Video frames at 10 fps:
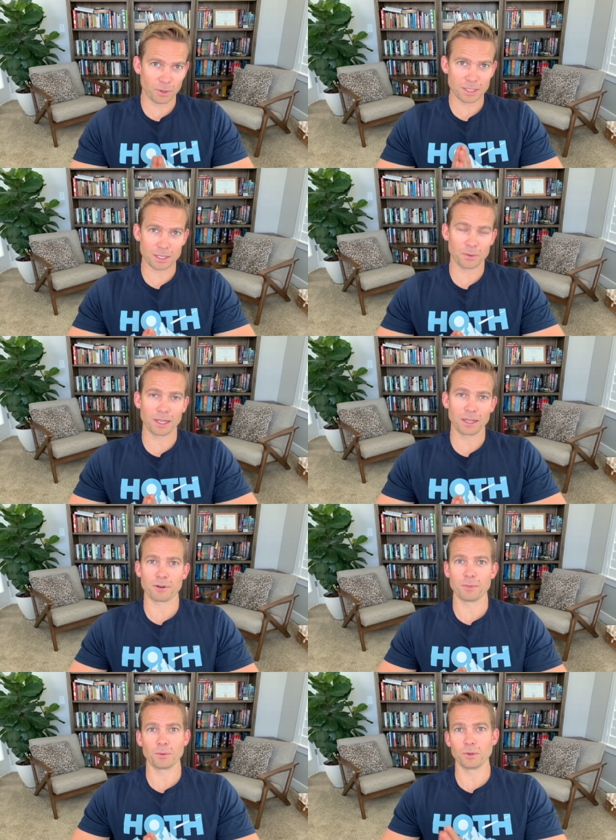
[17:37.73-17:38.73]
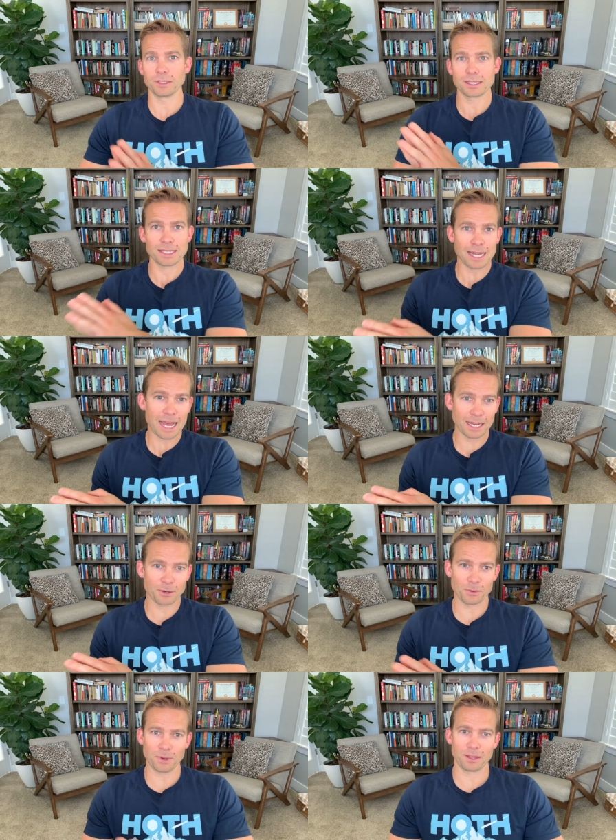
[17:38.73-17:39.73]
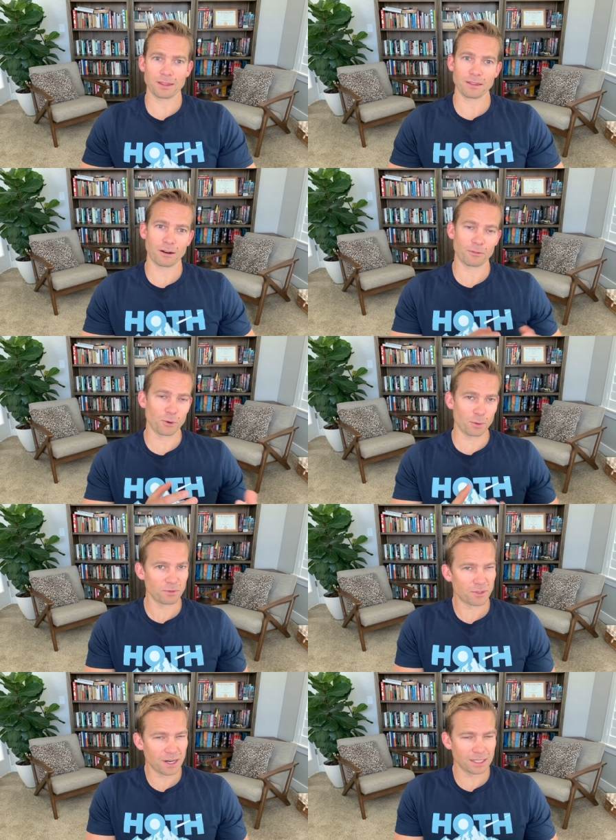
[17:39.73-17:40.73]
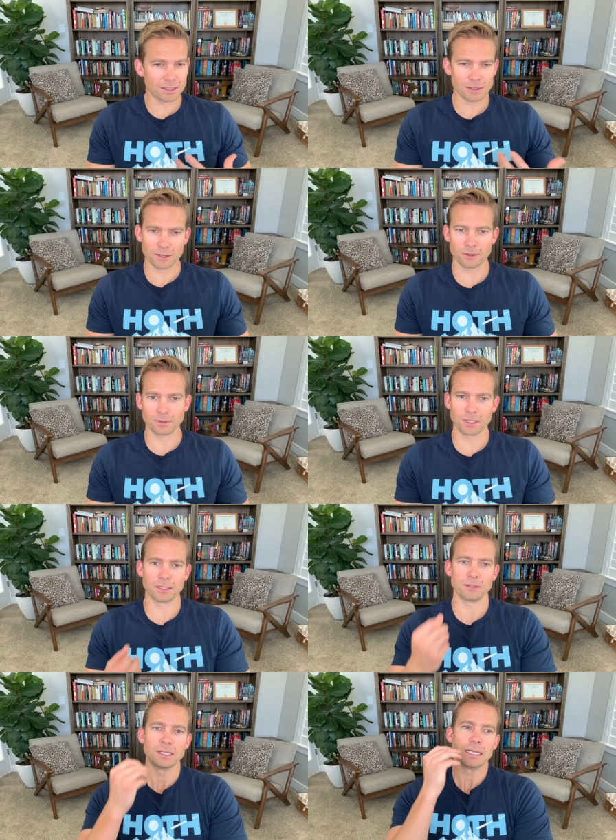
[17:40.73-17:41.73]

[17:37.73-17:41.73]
points that we get from it wouldn't stack with our form of dread, so you know,